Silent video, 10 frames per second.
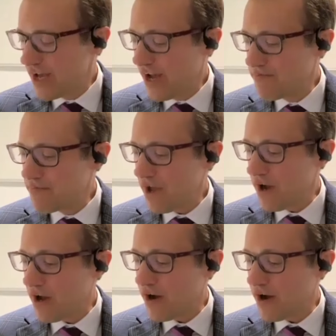Um,
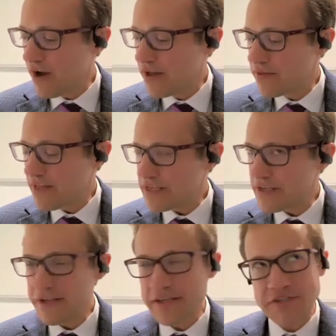uh, uh,
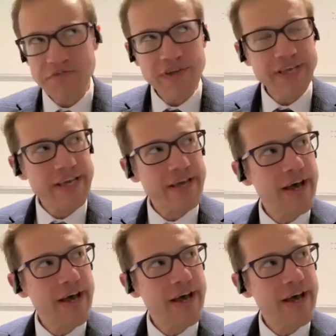it's funny.